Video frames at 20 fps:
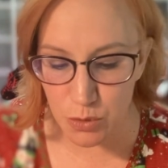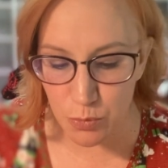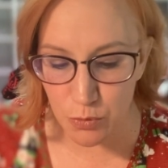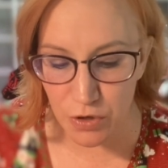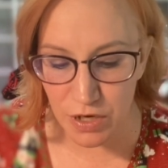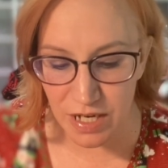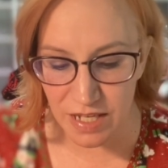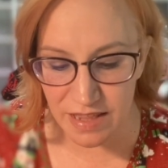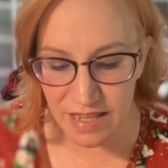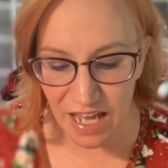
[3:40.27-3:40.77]

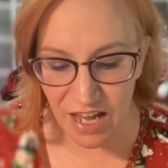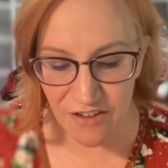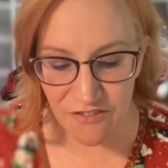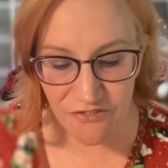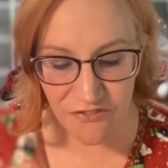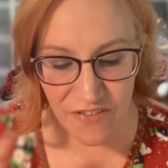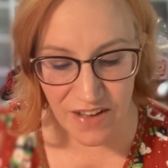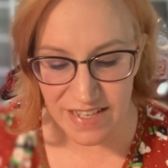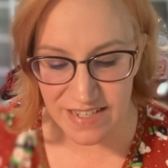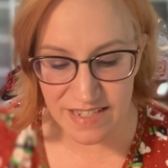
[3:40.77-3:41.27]
bring that
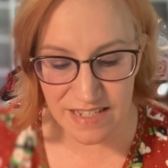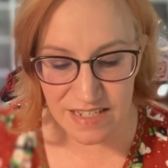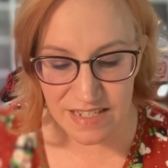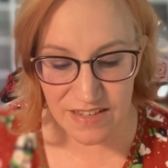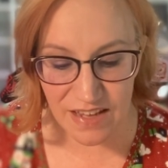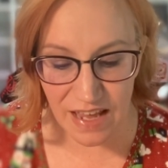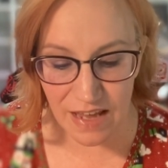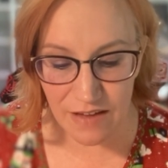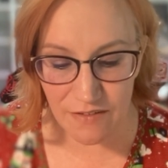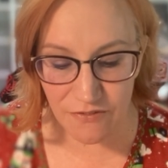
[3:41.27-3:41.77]

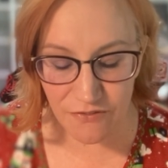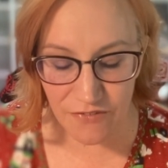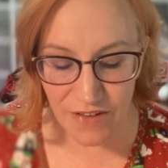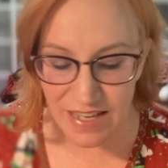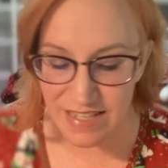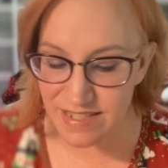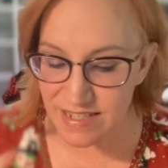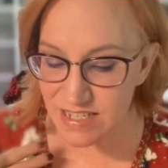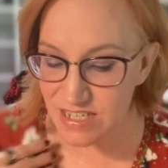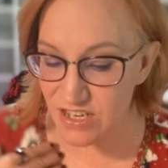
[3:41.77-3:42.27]

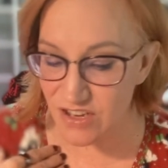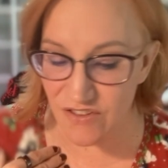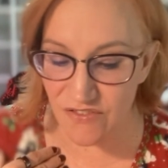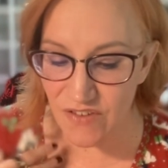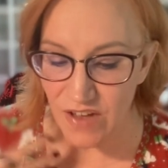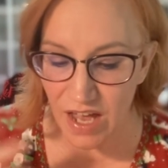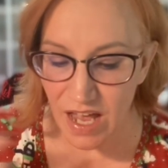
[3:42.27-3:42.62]
festive